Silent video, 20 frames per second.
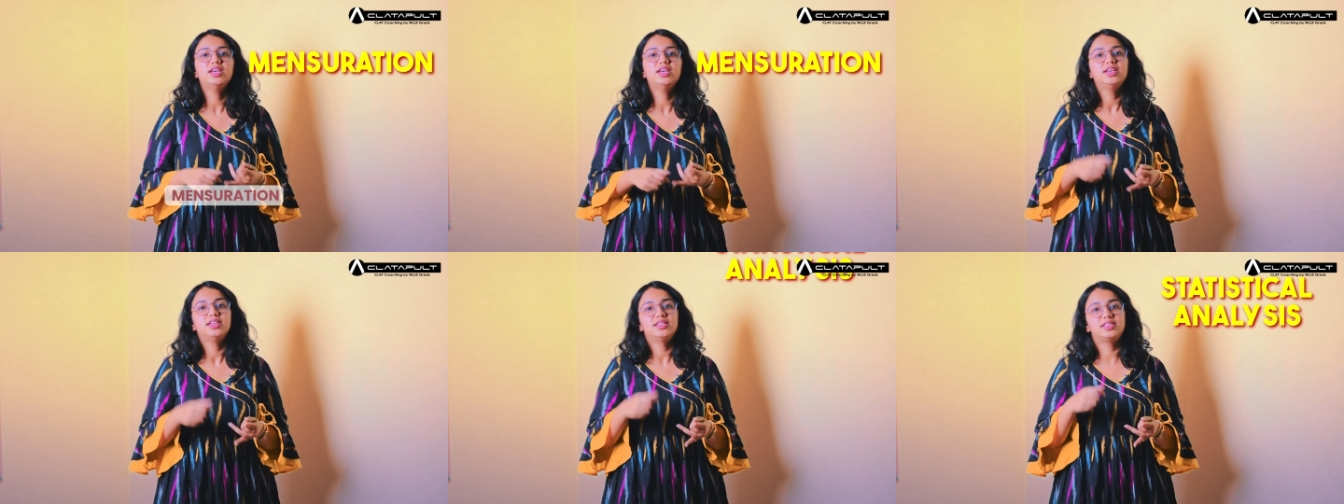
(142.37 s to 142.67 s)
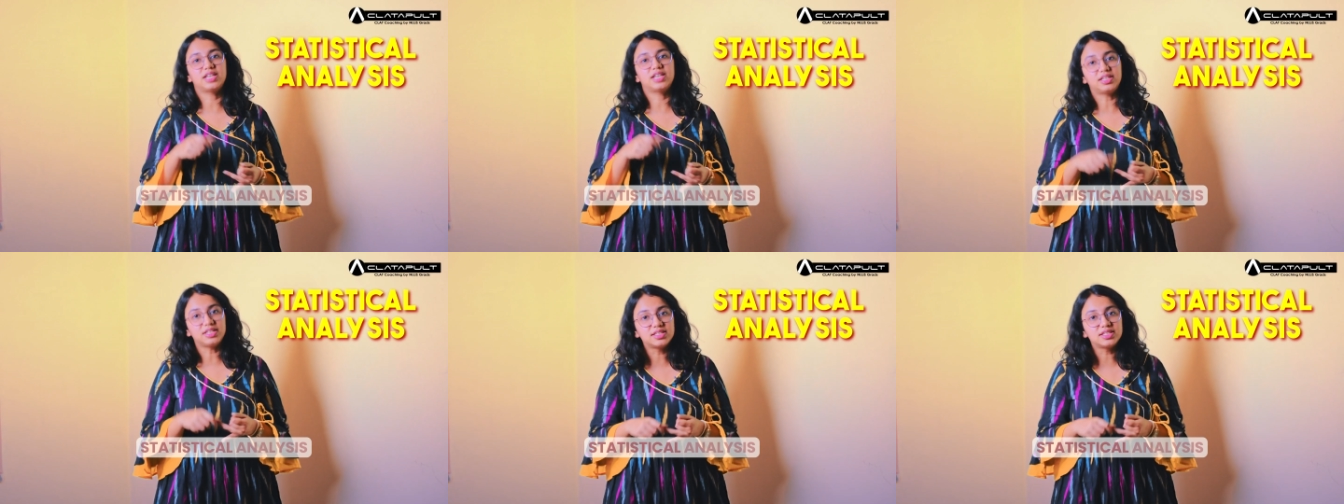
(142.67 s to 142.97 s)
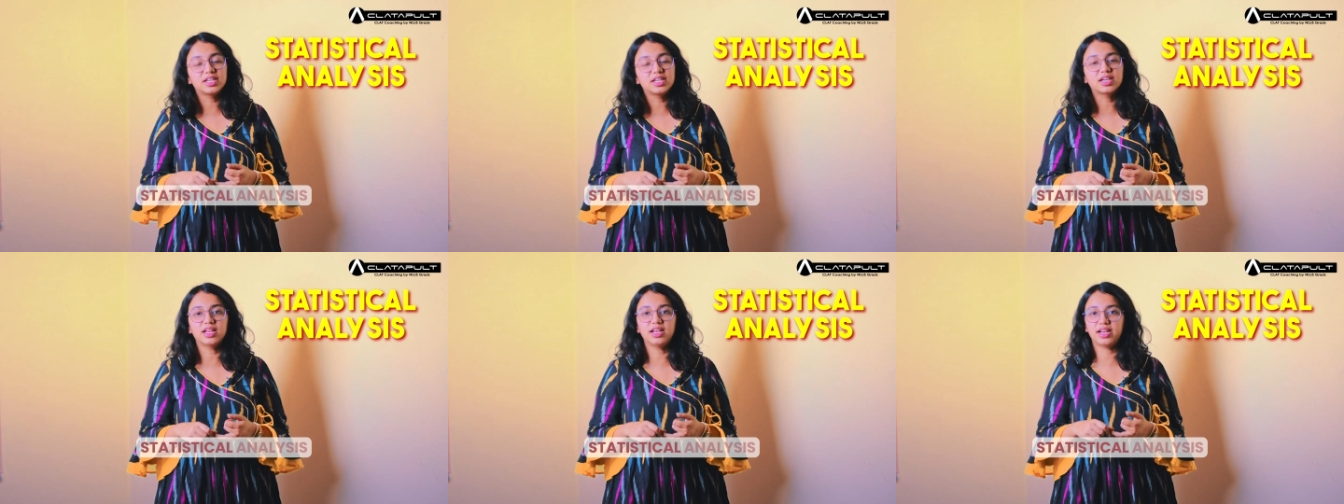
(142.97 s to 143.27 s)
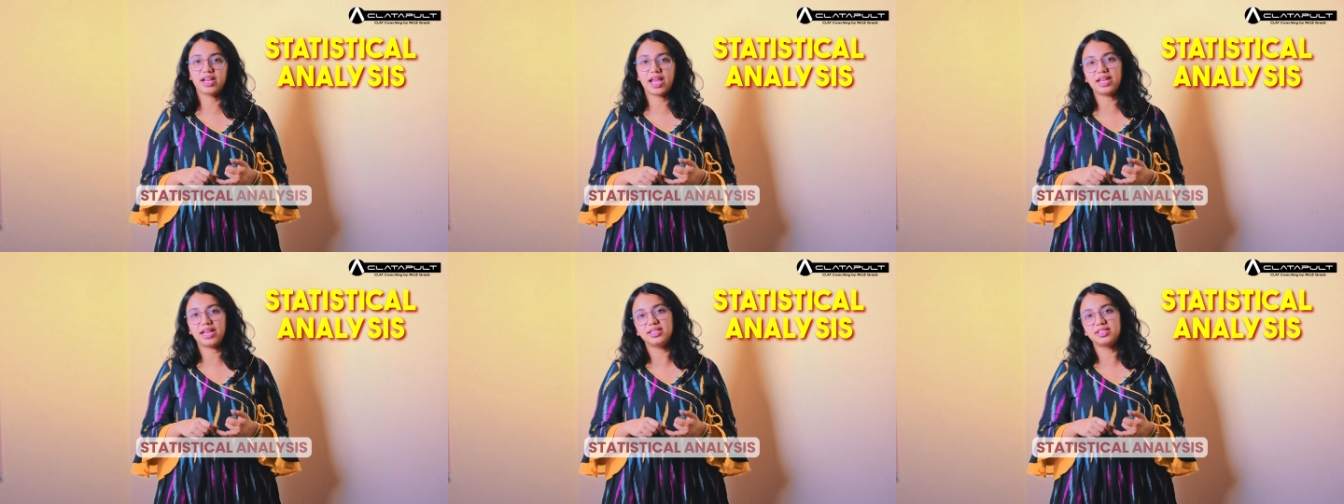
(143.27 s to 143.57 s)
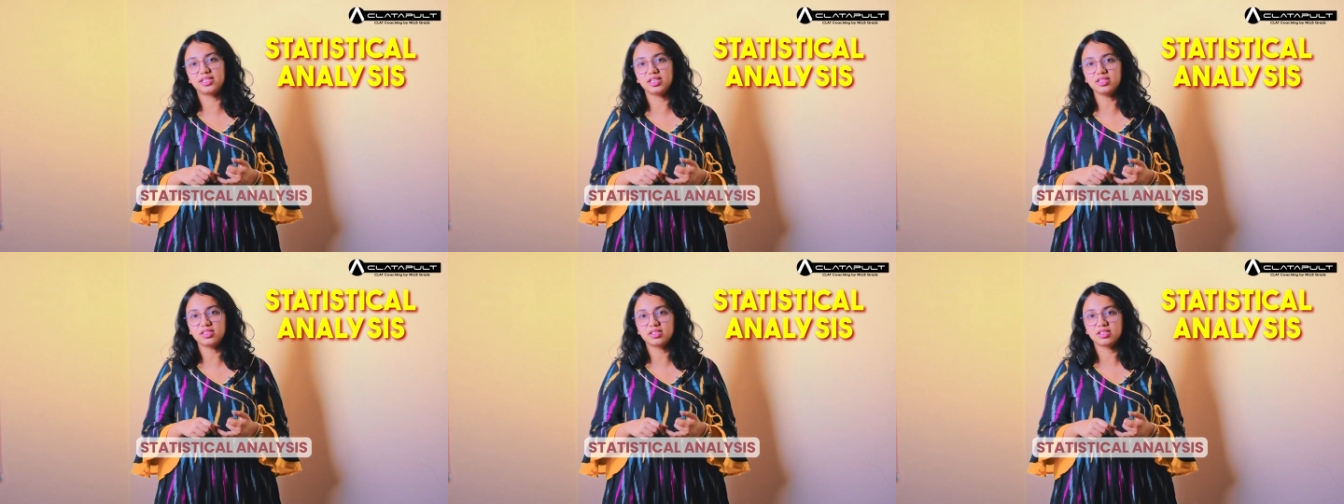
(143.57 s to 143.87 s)
statistical
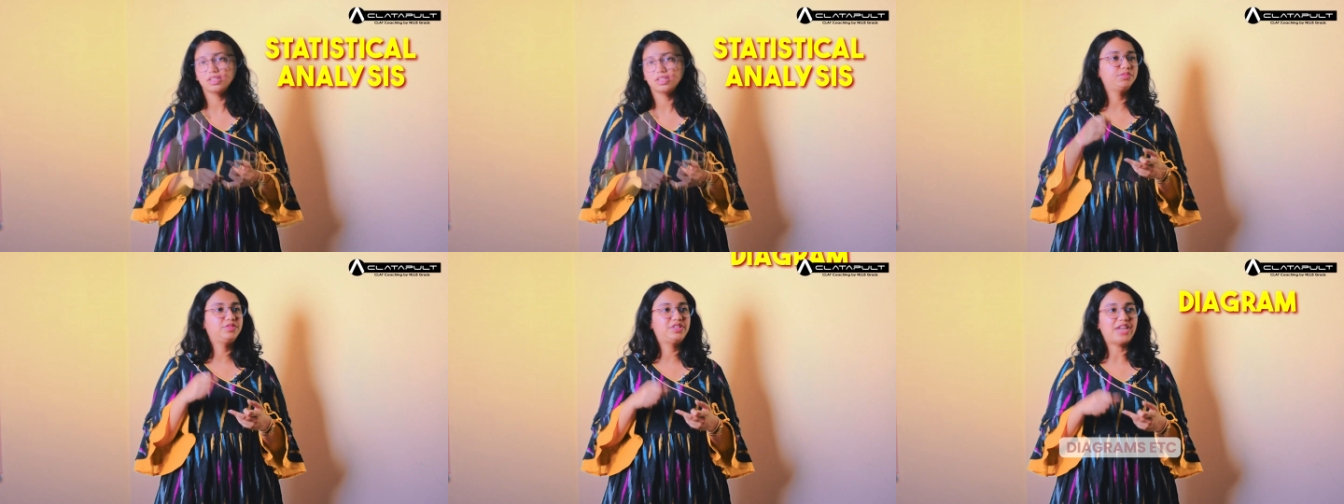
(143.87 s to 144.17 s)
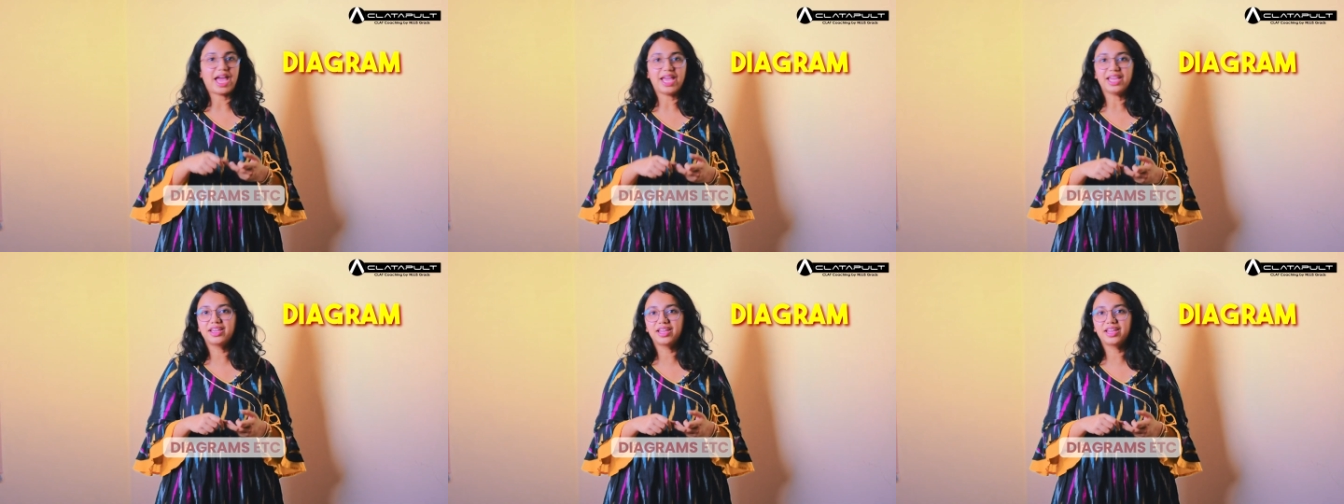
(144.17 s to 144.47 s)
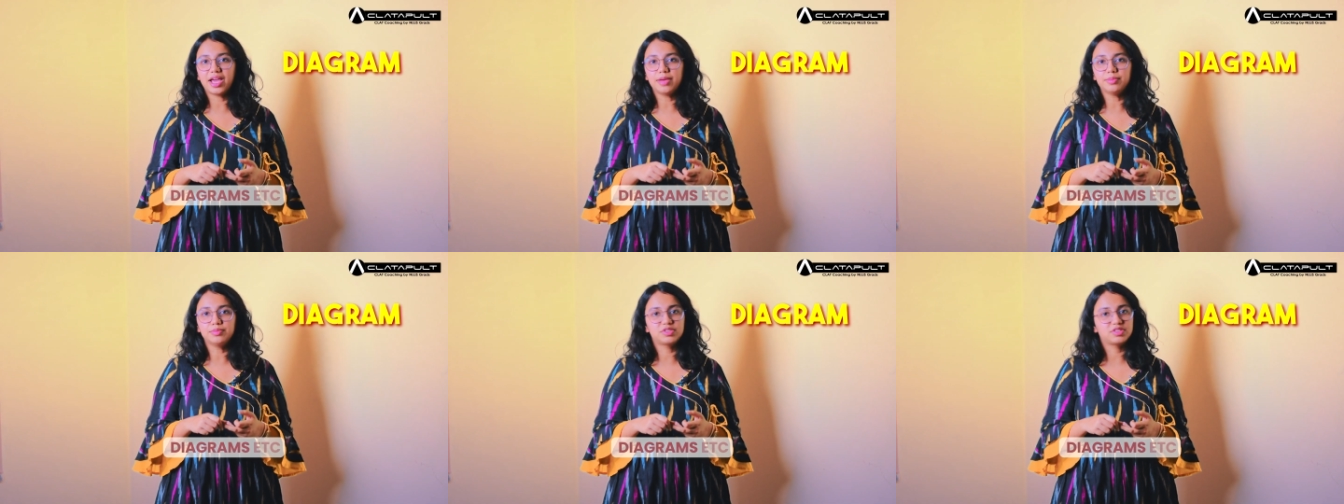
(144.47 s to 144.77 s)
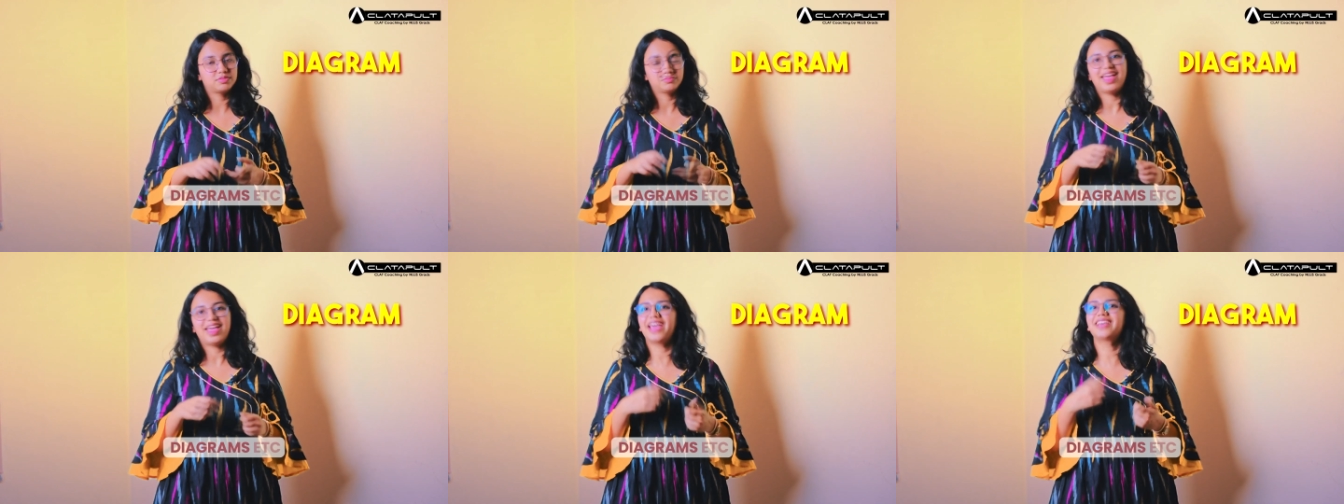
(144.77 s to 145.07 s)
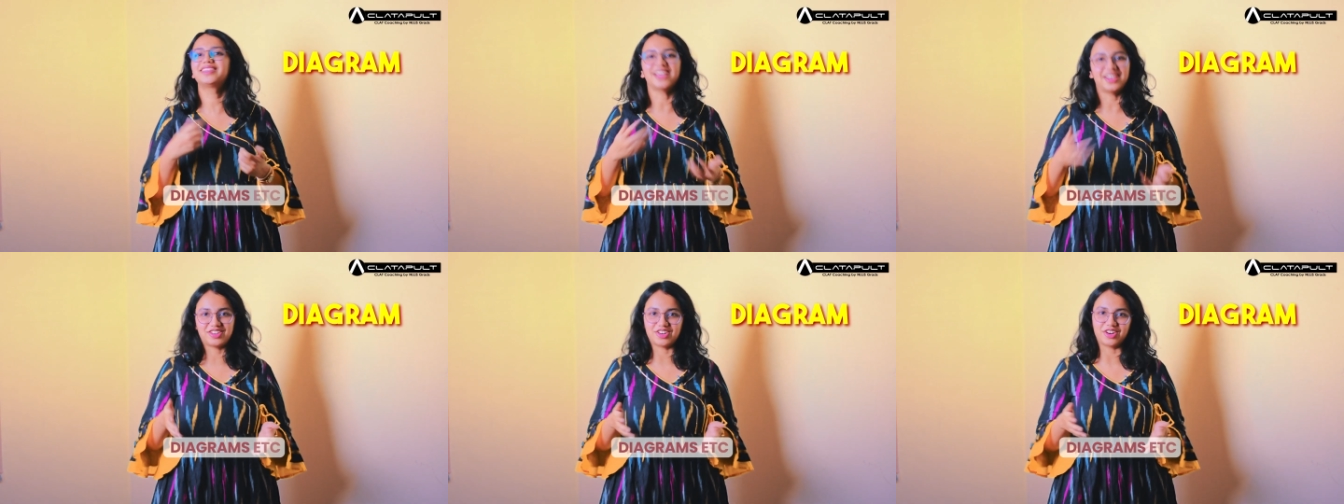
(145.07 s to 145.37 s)
analysis, diagrams,
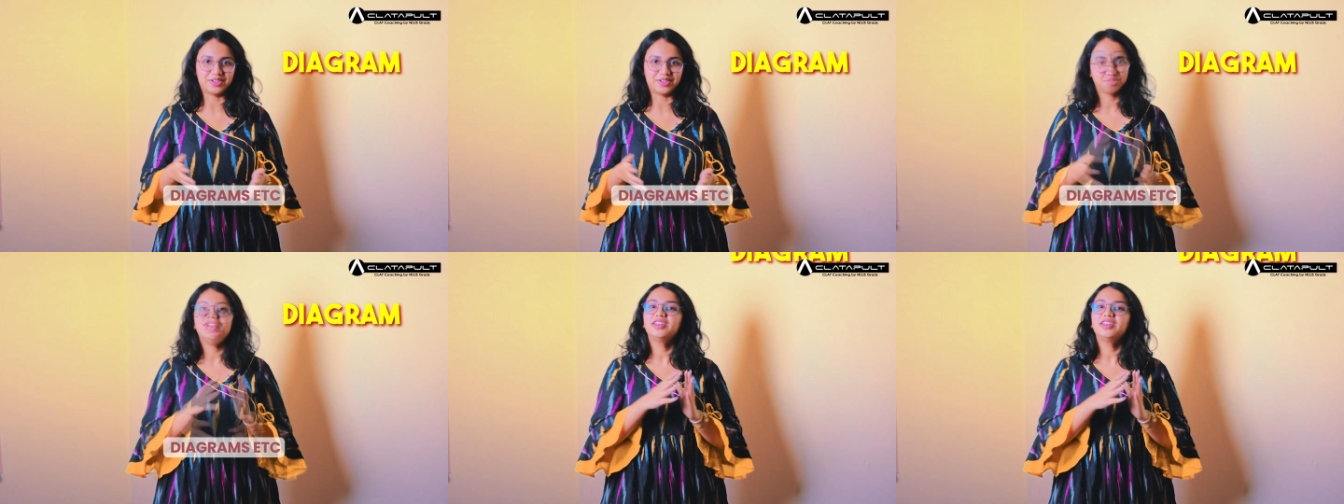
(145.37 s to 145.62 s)
etc.